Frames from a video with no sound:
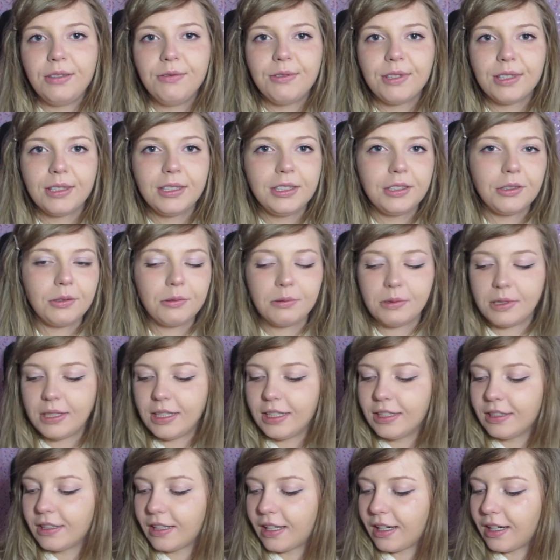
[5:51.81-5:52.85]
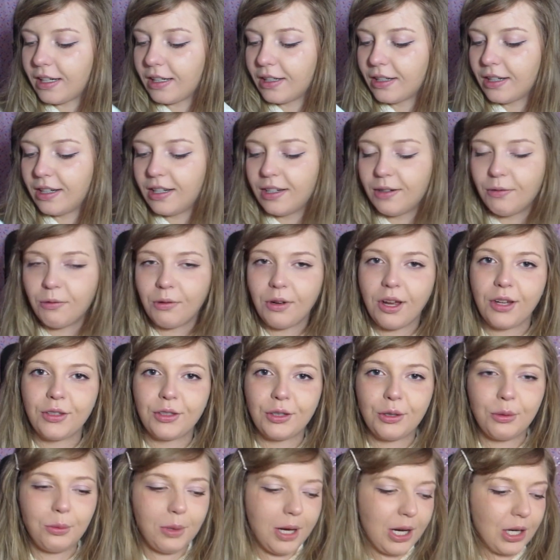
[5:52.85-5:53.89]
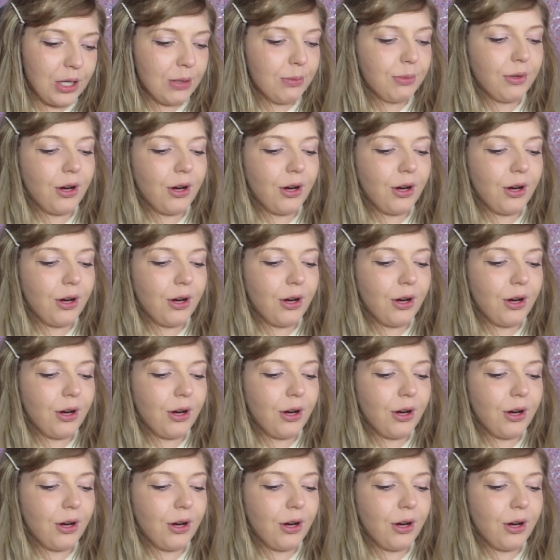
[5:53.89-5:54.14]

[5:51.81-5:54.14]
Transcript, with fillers: really don't need like underwire